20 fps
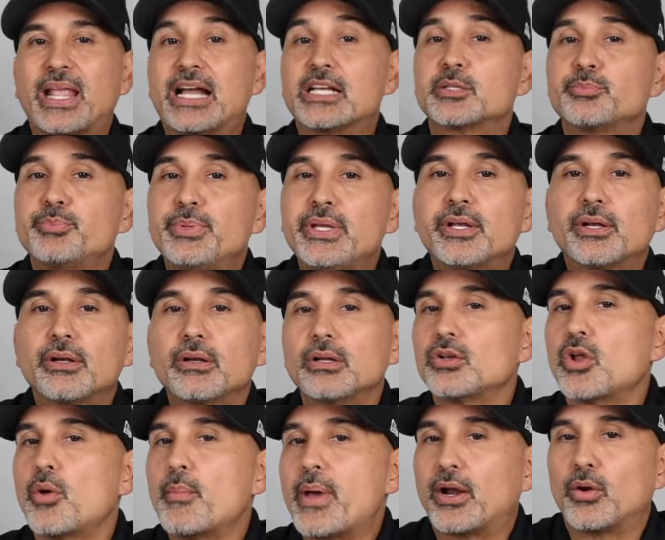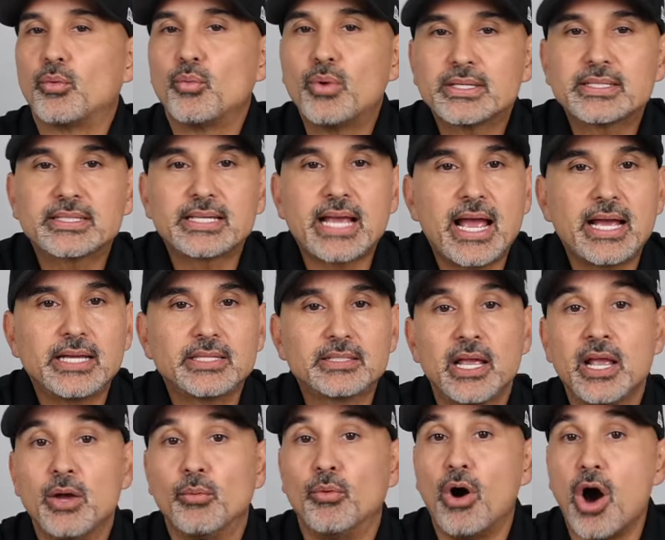A speaker, no matter what size,
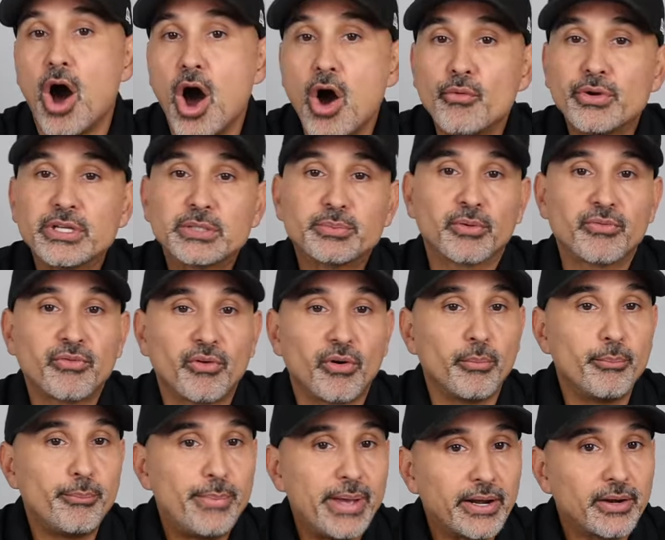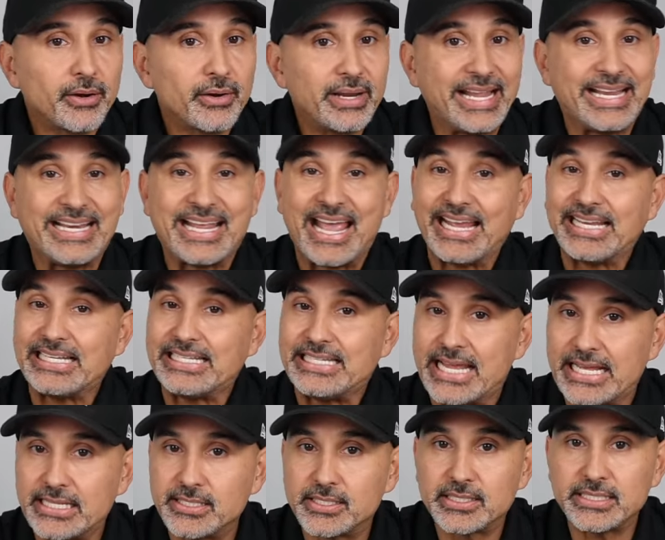will always perform better in a
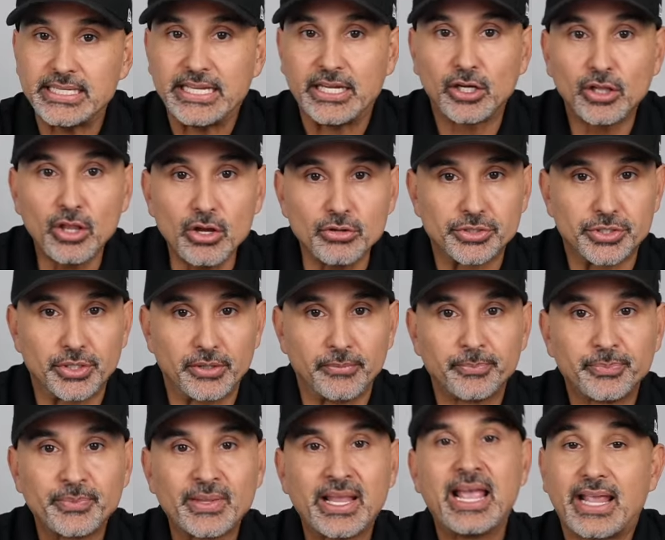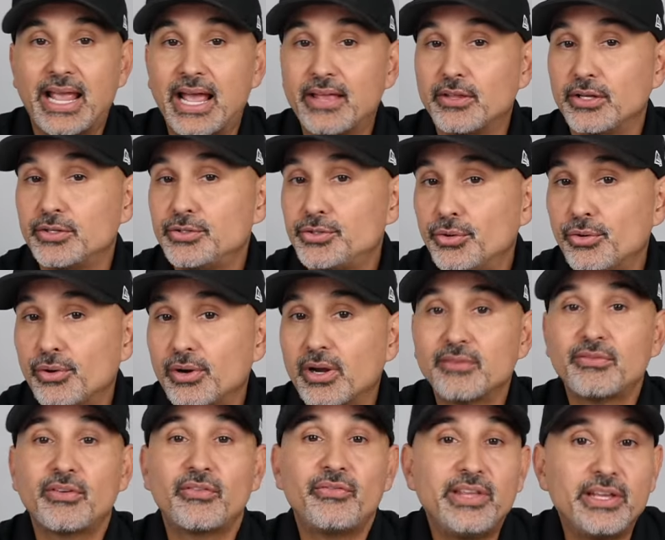dense enclosure. And the door
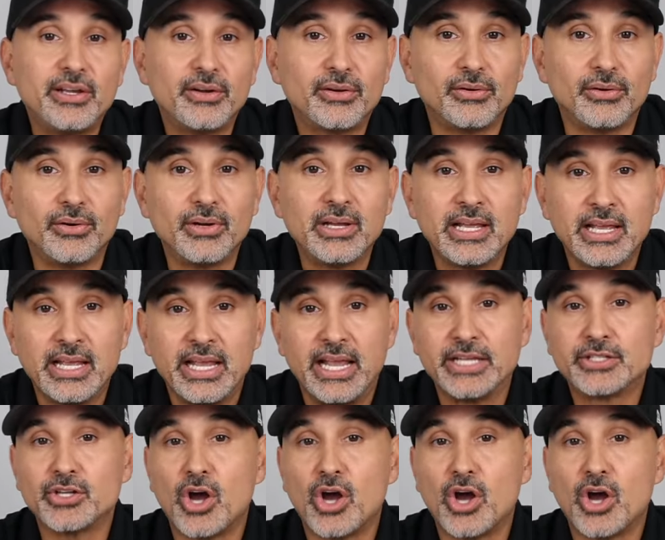of a vehicle is